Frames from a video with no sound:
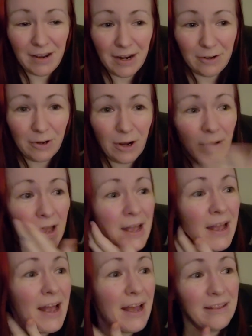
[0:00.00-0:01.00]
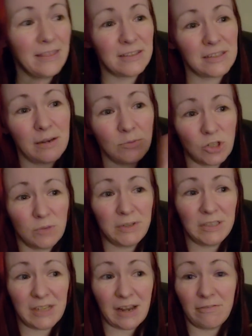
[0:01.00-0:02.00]
I don't know. And the same should
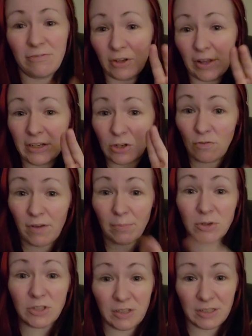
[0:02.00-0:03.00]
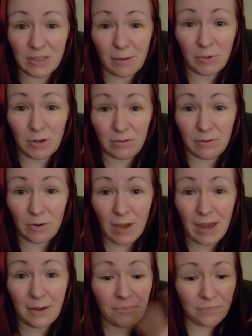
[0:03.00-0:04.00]
be said for like November to December,
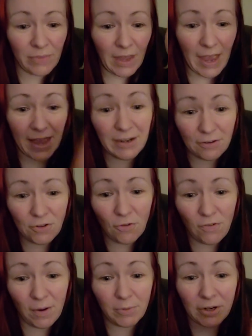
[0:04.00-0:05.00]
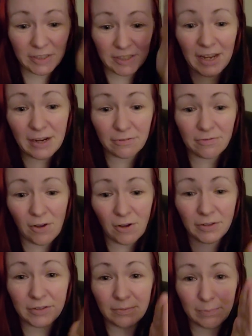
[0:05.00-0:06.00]
okay? End of November is the end of
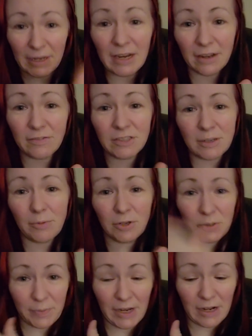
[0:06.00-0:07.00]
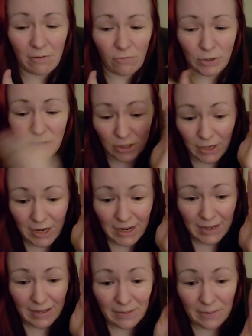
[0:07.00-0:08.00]
fall, beginning of December is beginning of winter.
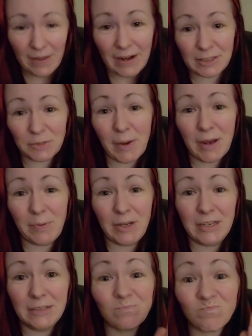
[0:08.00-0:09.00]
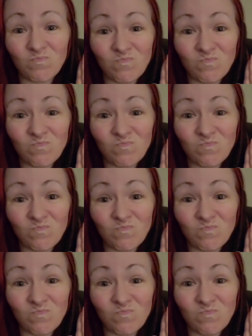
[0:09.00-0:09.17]
That is my opinion.